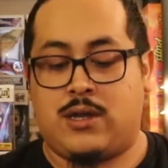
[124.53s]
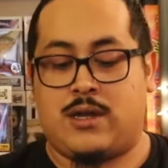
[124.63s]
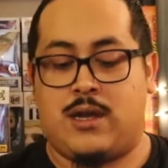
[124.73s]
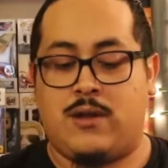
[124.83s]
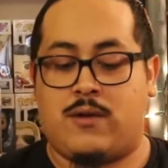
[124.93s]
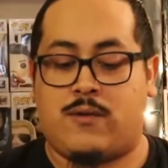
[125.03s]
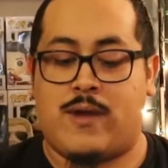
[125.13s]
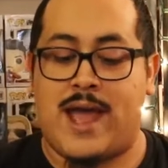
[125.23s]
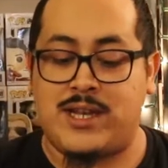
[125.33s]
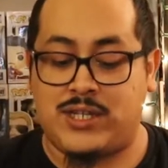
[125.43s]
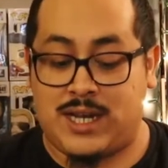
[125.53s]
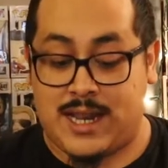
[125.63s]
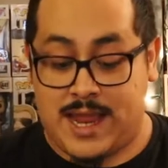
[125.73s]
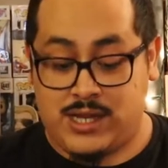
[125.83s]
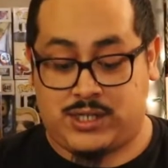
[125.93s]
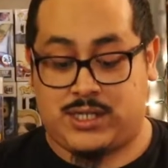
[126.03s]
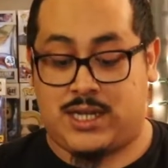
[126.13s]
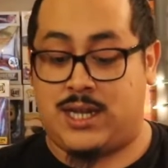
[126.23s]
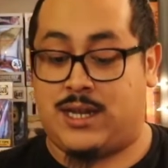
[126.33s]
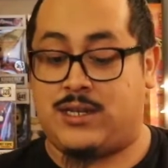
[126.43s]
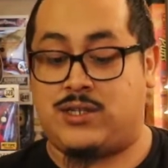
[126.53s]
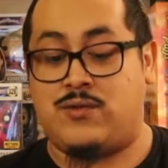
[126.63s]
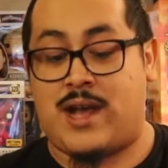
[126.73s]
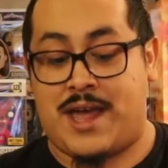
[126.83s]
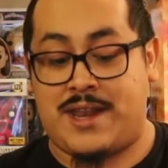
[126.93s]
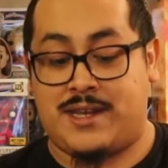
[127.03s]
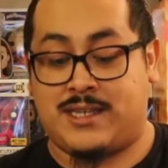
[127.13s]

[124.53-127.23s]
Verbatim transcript: Congratulations, you got an